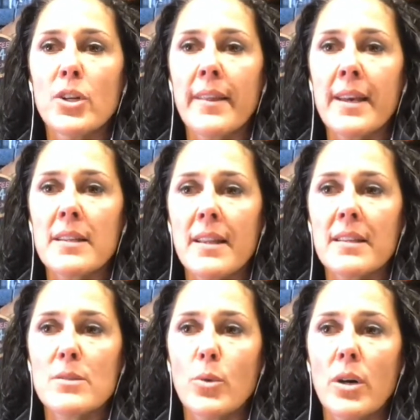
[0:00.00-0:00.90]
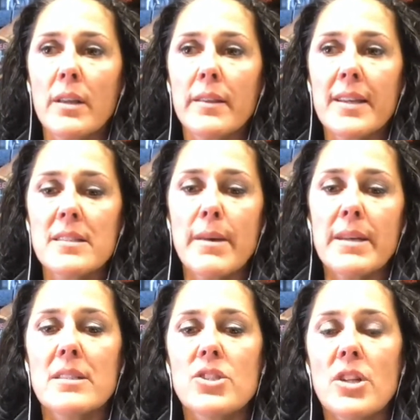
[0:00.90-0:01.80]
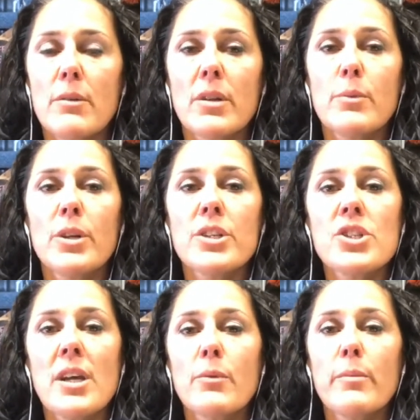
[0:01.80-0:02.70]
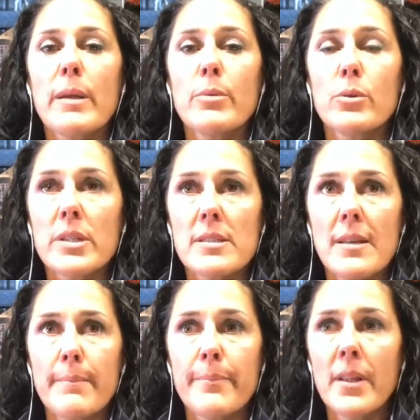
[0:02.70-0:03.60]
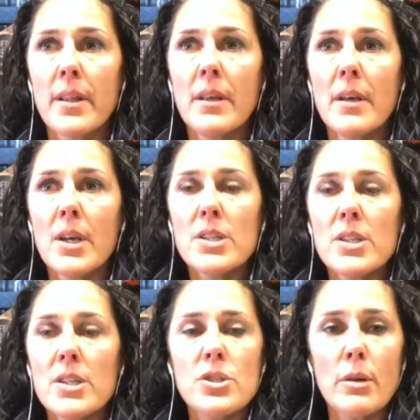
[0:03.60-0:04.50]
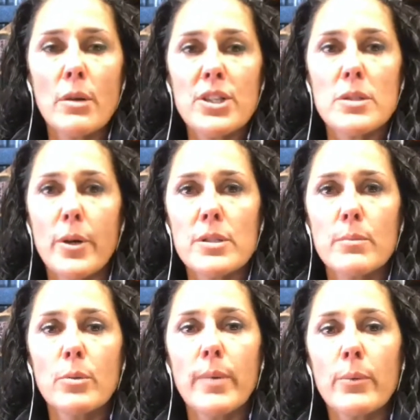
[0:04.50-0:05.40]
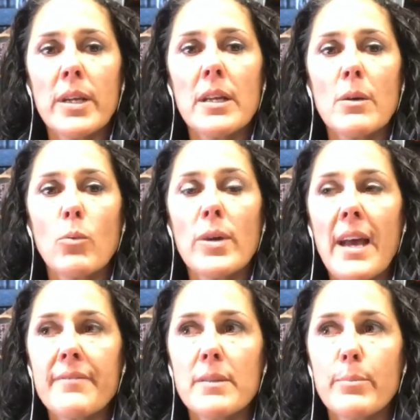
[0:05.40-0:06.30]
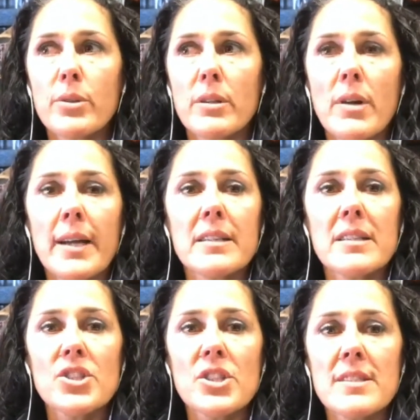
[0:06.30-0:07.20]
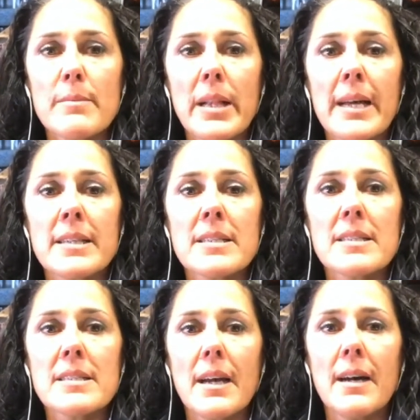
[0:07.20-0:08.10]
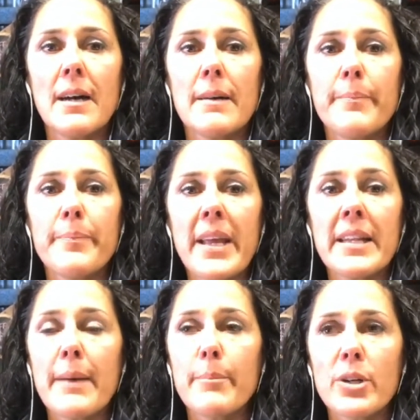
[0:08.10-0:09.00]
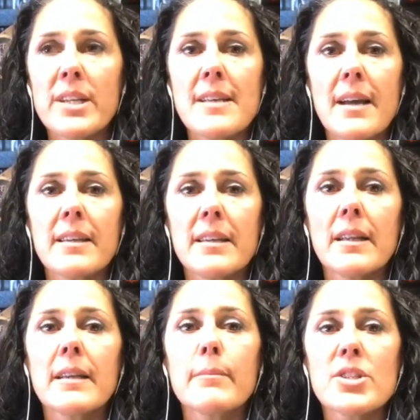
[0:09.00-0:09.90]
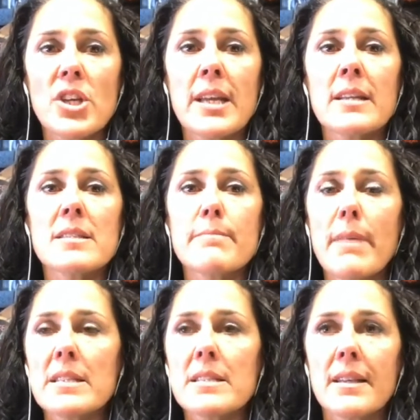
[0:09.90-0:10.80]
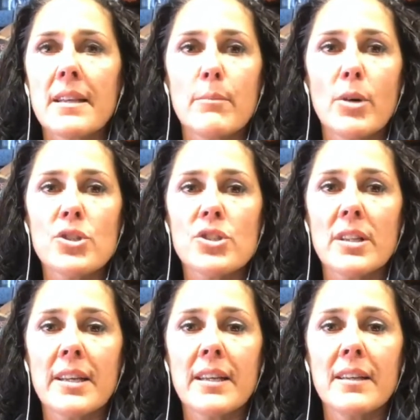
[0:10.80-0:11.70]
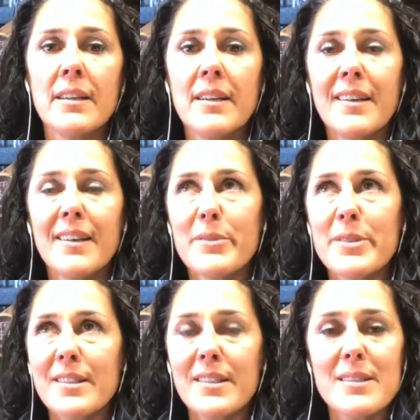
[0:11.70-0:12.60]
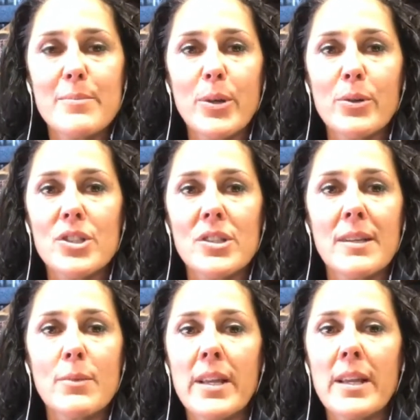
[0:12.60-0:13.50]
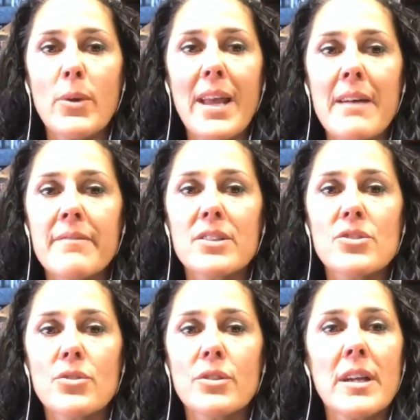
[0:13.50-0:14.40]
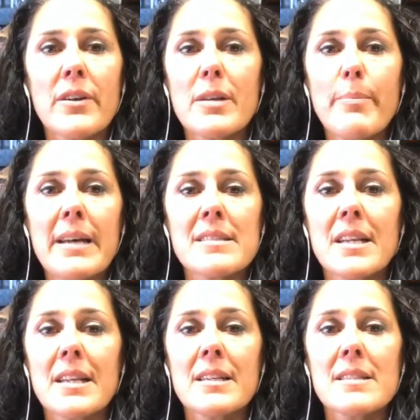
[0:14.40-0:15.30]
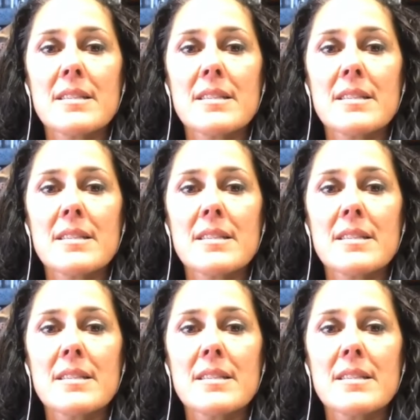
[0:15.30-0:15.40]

that's the message that I really want to share with people. It's so much is possible, but we have to put the right conditions in place, and our bodies are healing machines, mentally and emotionally, physically, spiritually. We have extraordinary capacity, and it's